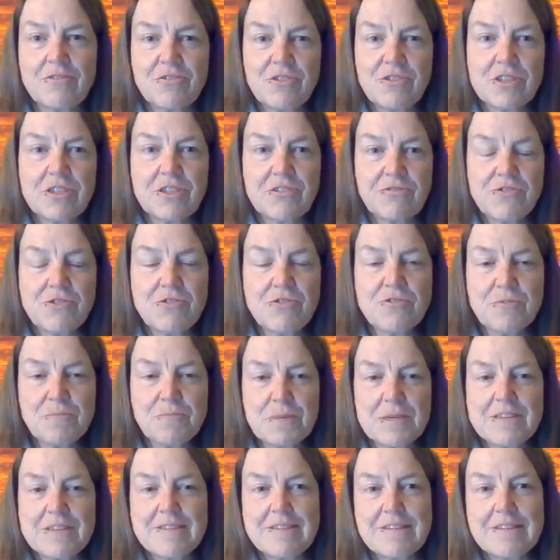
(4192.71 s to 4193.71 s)
just a few
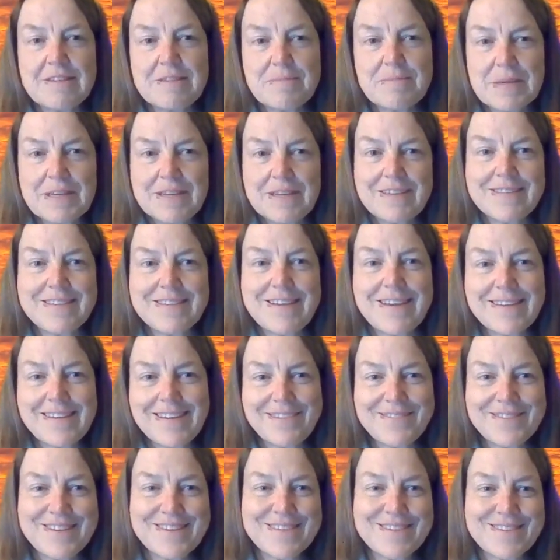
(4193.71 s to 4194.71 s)
species because that
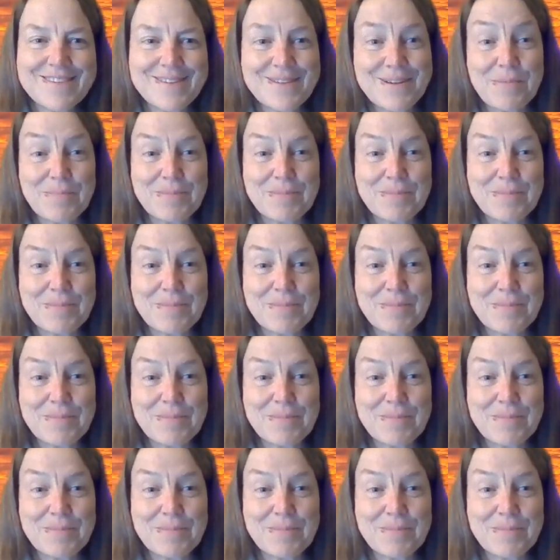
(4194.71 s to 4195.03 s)
gives us an